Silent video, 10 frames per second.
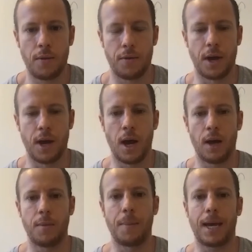the
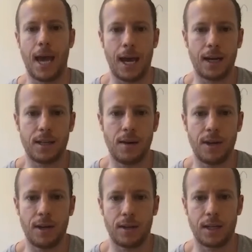mechanics of
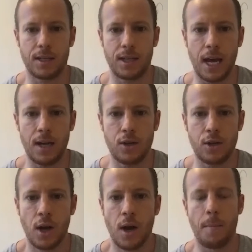it at this stage,
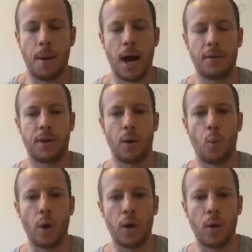but there
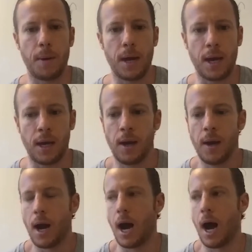will be
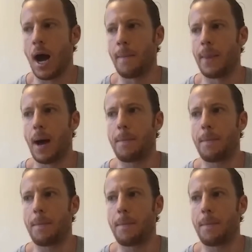a